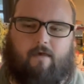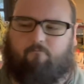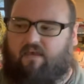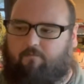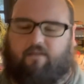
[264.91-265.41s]

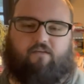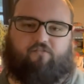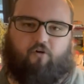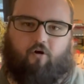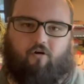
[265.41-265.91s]
Maybe
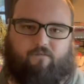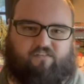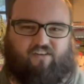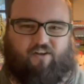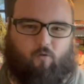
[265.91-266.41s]
this curve
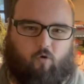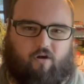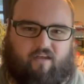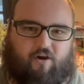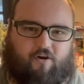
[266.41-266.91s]
isn't going to
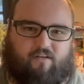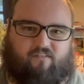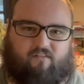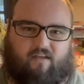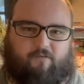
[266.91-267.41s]
work here.
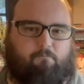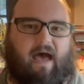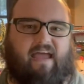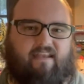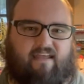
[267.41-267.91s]
It's
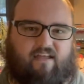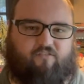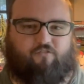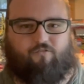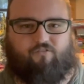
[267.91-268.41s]
binding,
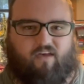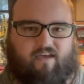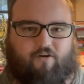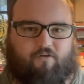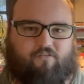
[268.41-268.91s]
it's too
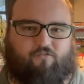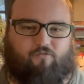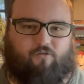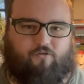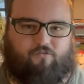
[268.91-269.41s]
tight, or it's
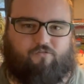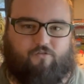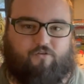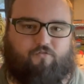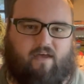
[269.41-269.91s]
too loose, or
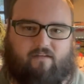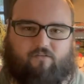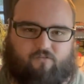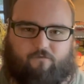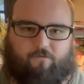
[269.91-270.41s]
the track
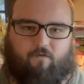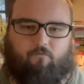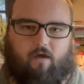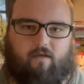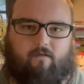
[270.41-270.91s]
doesn't fit
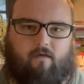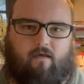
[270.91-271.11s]
right.